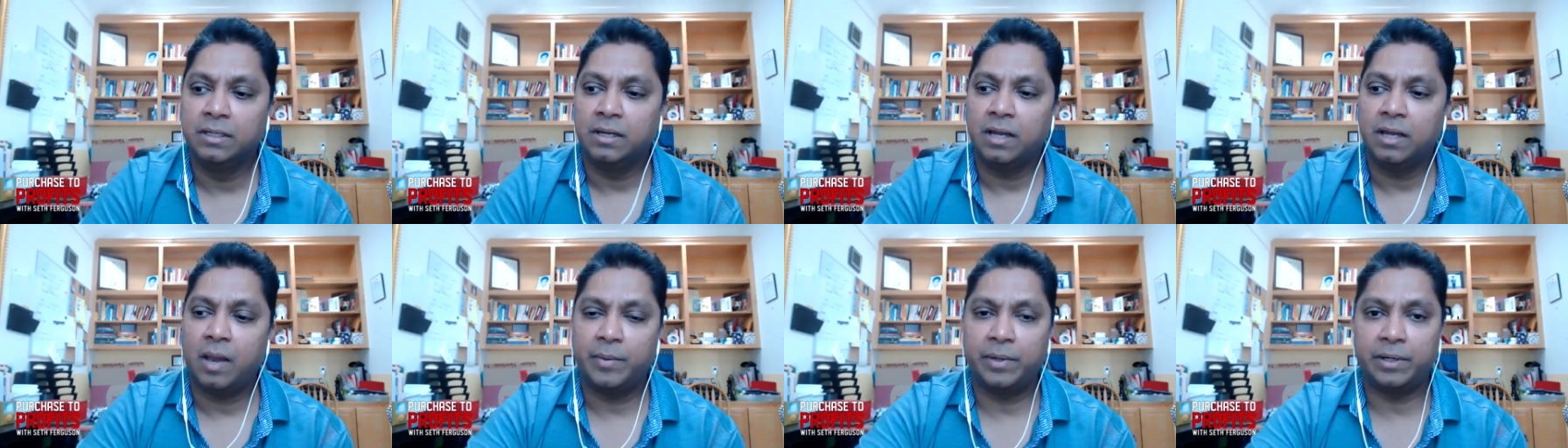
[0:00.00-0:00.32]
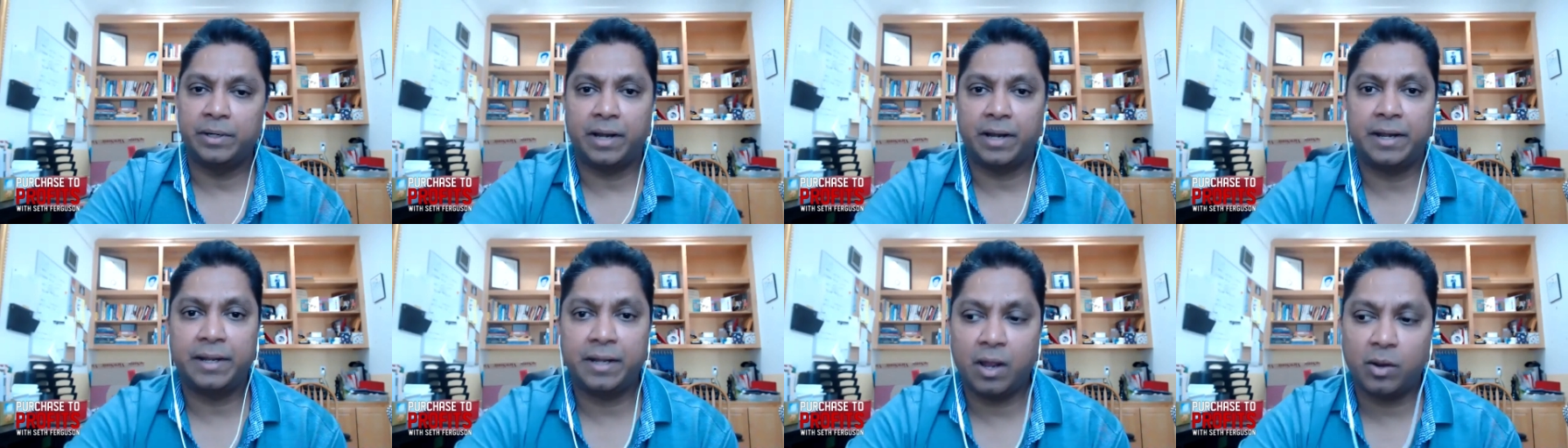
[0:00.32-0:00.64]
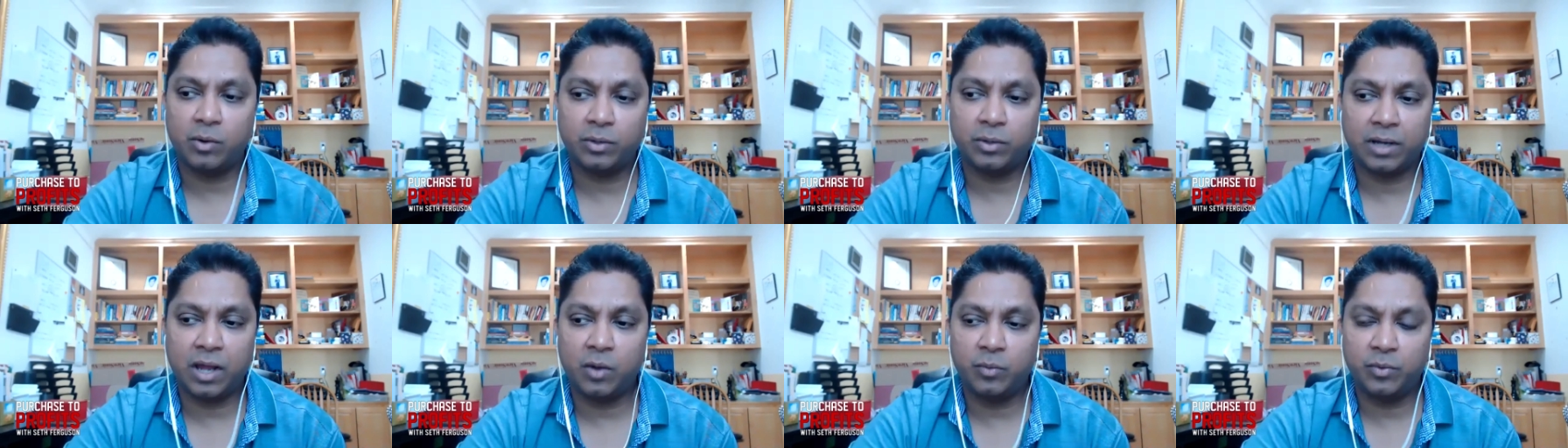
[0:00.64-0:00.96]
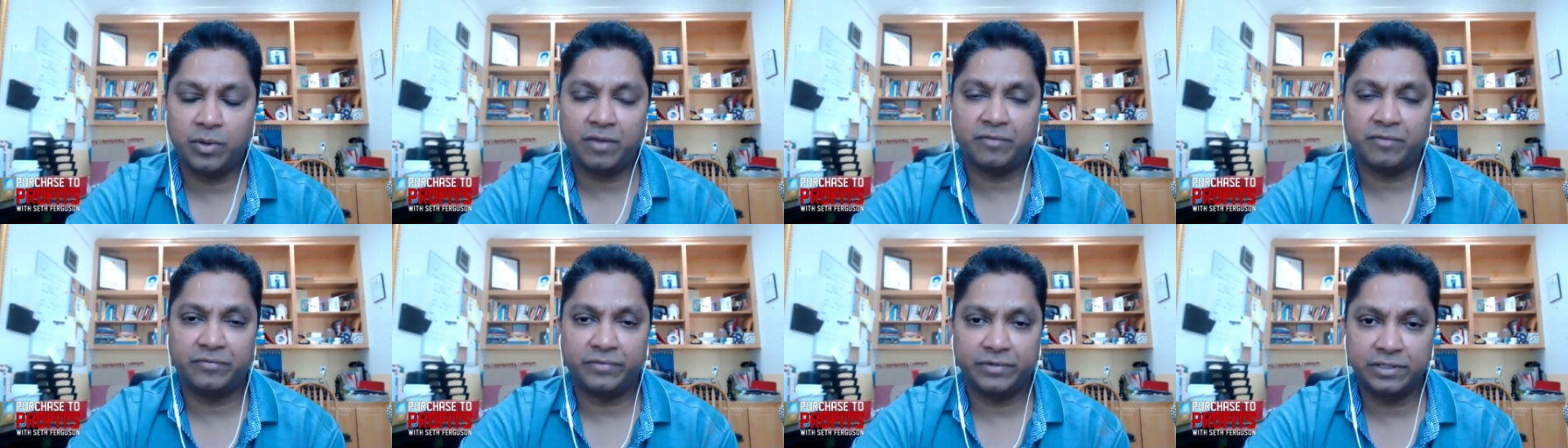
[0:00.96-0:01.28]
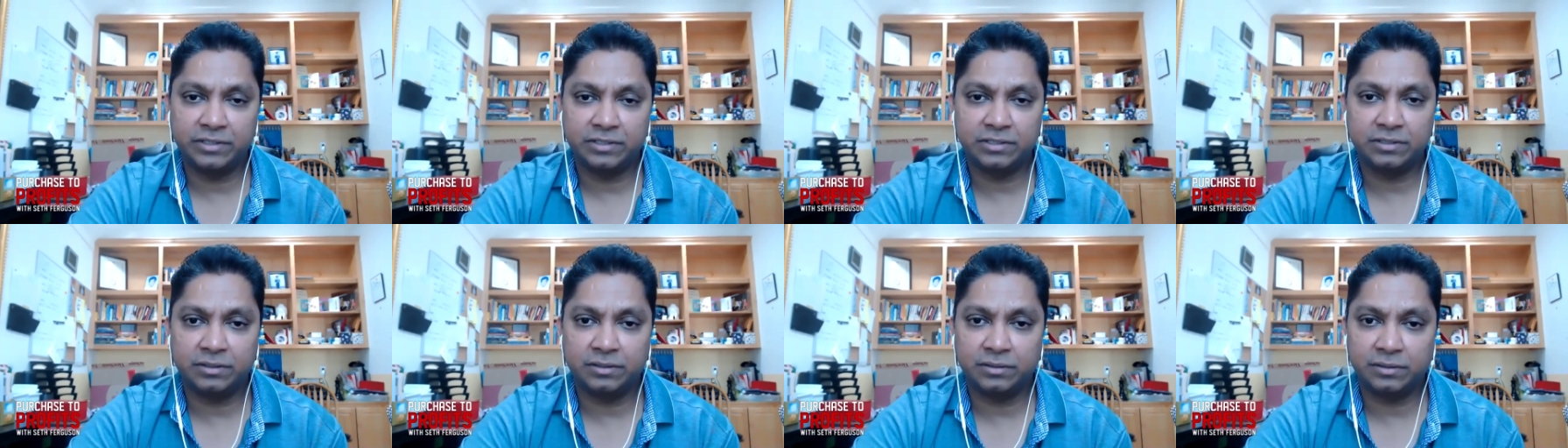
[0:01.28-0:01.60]
I mean, right now, now we have
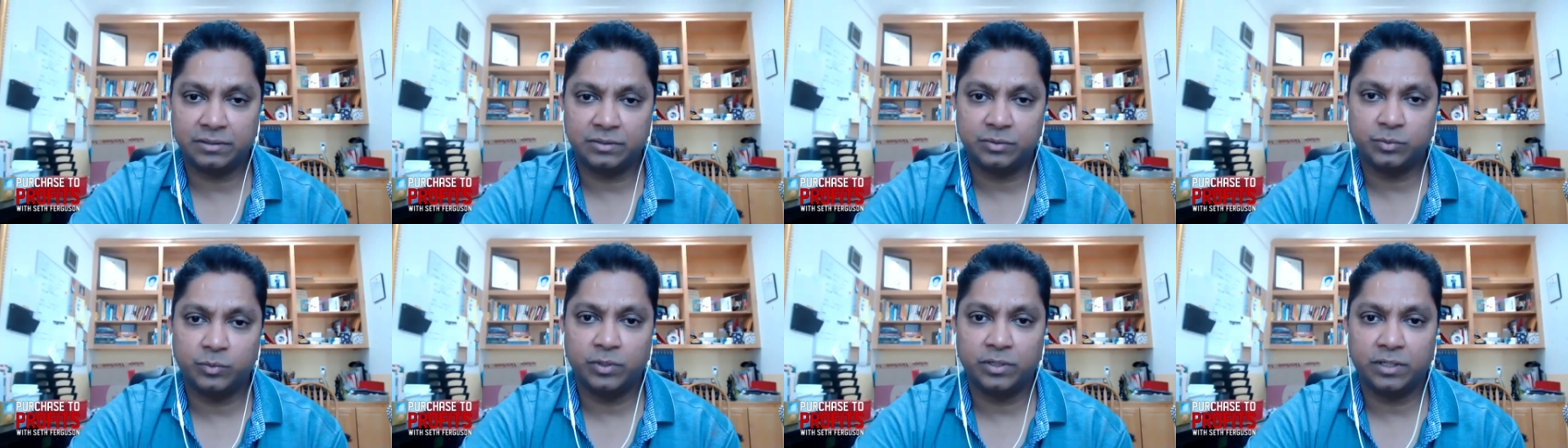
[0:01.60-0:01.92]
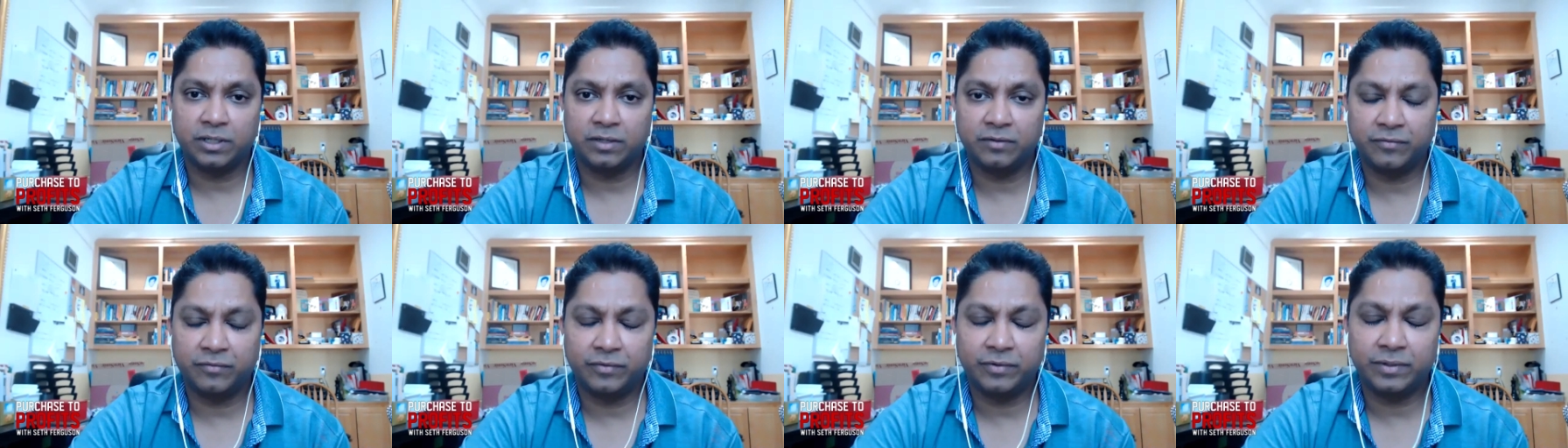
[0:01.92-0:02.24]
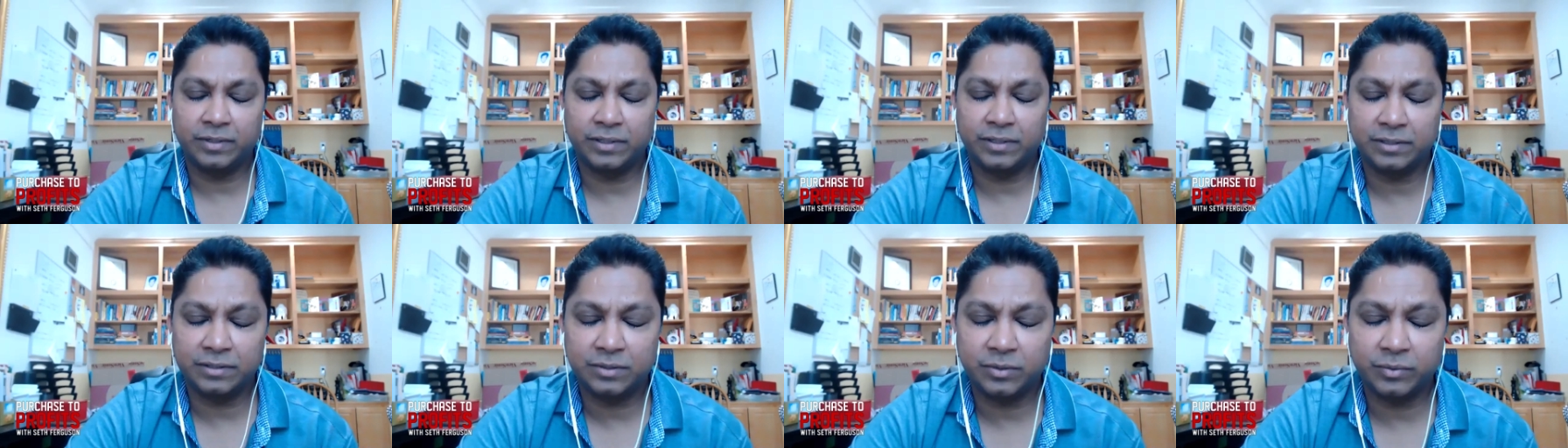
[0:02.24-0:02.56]
regionals working for us,